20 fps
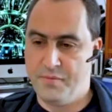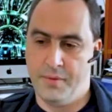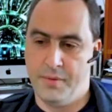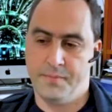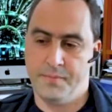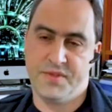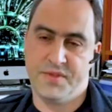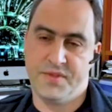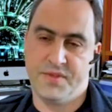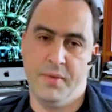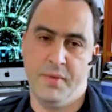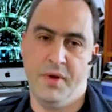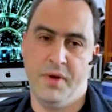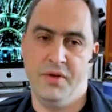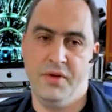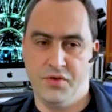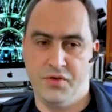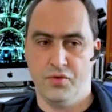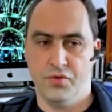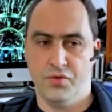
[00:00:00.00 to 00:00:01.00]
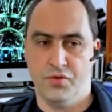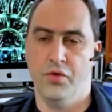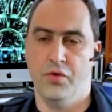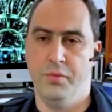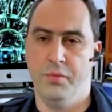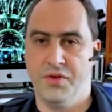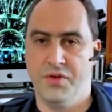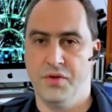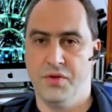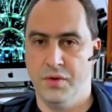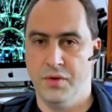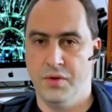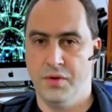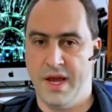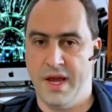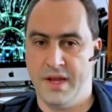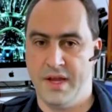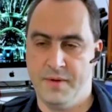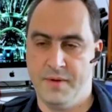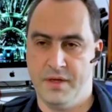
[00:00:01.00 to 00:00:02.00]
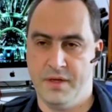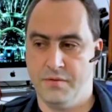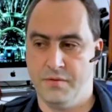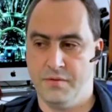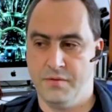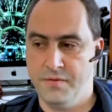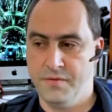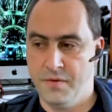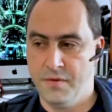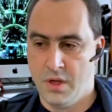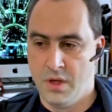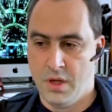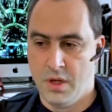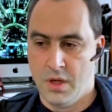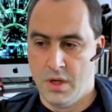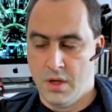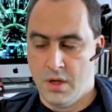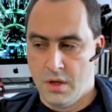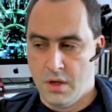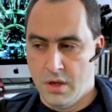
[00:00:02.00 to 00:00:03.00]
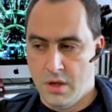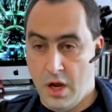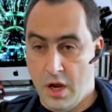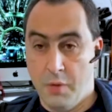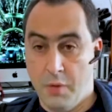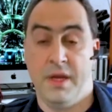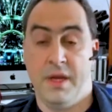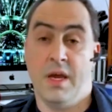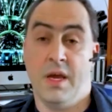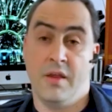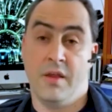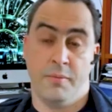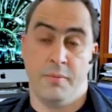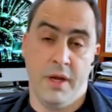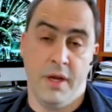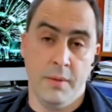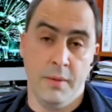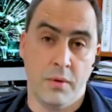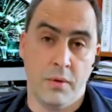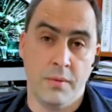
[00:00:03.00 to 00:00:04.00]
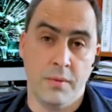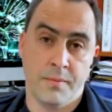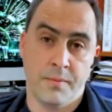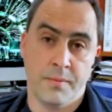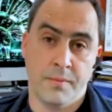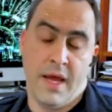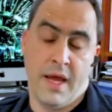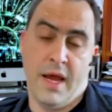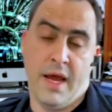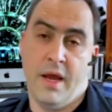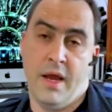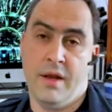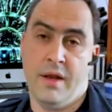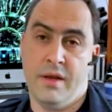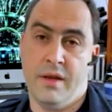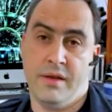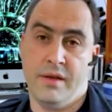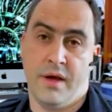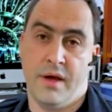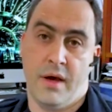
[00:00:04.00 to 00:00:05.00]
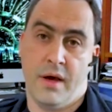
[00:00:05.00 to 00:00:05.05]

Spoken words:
But something drew me to the aspect of helping other people and